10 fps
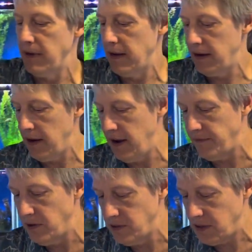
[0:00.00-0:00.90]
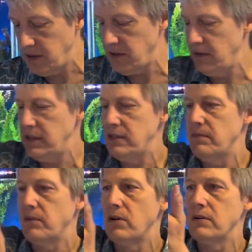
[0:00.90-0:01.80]
Gotta have those guys. Is that
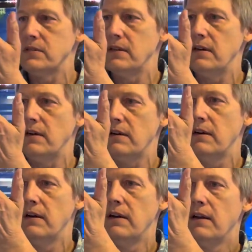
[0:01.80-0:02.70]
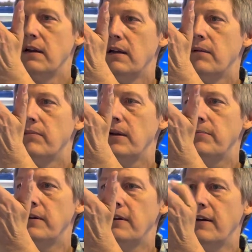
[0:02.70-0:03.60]
some girls in there?
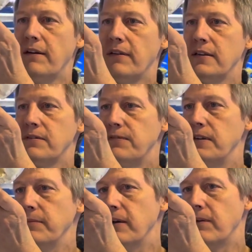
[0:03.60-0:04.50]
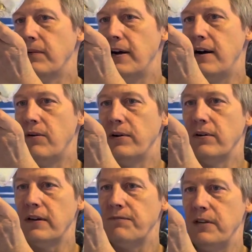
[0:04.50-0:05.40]
Maybe, yeah, that's a female. Wow, we
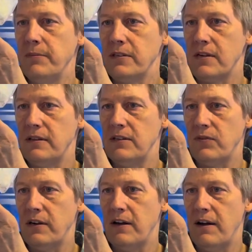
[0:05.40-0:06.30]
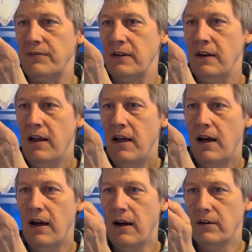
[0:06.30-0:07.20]
don't get females on these very often.
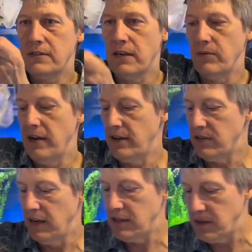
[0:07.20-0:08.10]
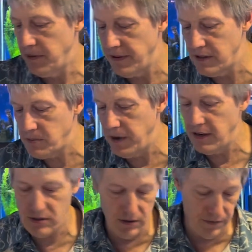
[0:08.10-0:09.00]
Looks like we actually got some on this
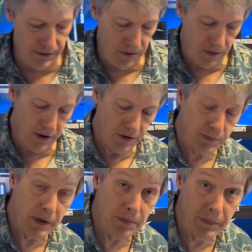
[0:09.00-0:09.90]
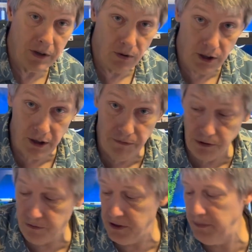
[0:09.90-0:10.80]
batch. So if you're one of those people been looking
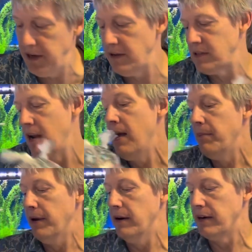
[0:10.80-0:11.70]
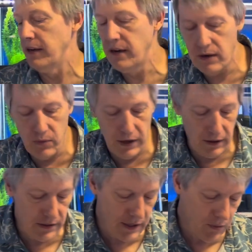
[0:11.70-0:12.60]
for females, better get here quick,
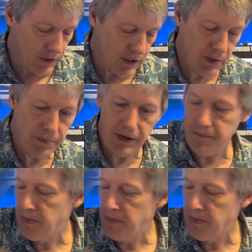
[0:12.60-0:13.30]
because they will disappear.